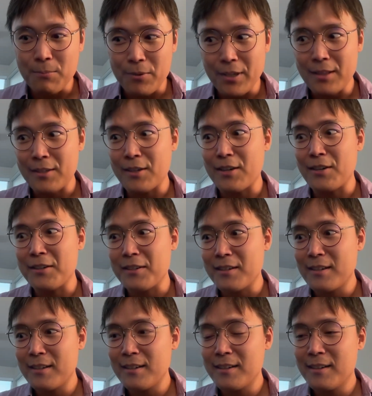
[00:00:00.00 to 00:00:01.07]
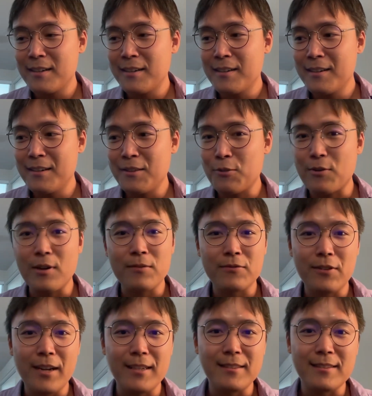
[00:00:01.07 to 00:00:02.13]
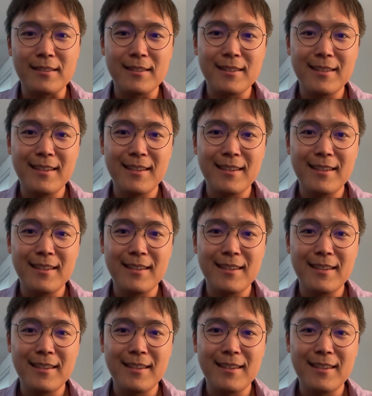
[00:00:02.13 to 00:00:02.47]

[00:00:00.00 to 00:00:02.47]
printer through our friends.